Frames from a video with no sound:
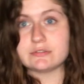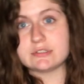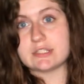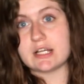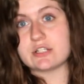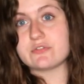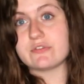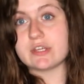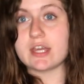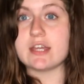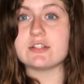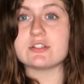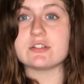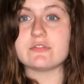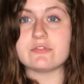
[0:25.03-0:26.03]
/
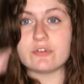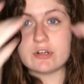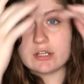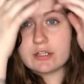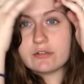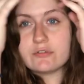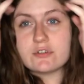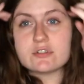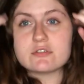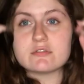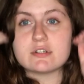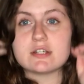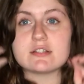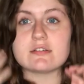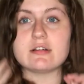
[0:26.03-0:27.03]
vacation for our
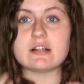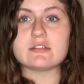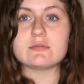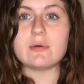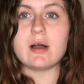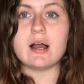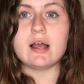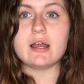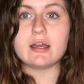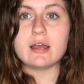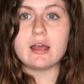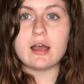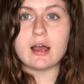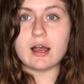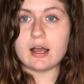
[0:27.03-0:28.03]
anniversary, so that's why
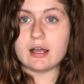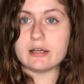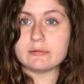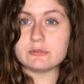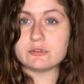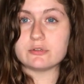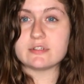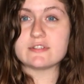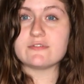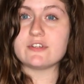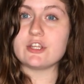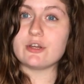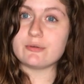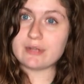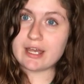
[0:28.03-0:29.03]
I'm doing this
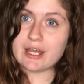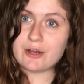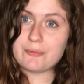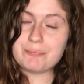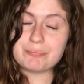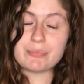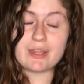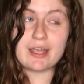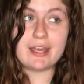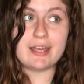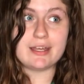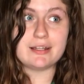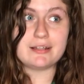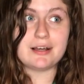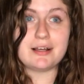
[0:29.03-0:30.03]
video now
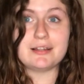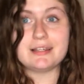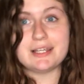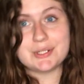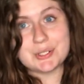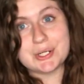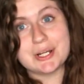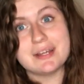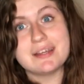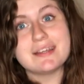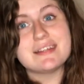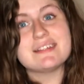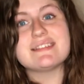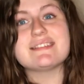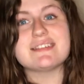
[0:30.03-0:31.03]
and not later.
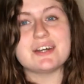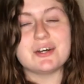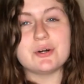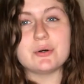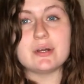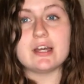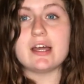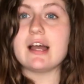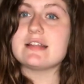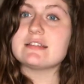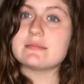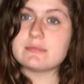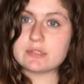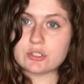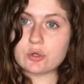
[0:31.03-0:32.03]
So it
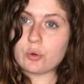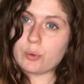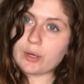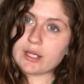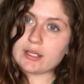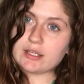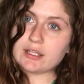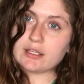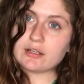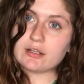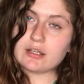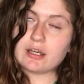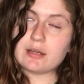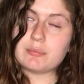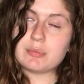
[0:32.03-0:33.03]
hasn't been quite a year
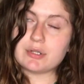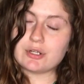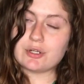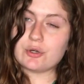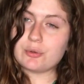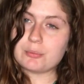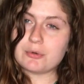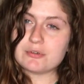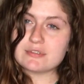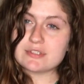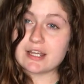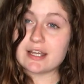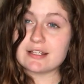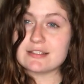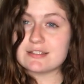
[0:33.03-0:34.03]
yet, but it
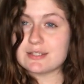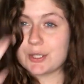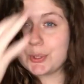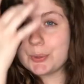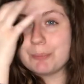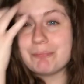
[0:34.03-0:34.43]
almost has. So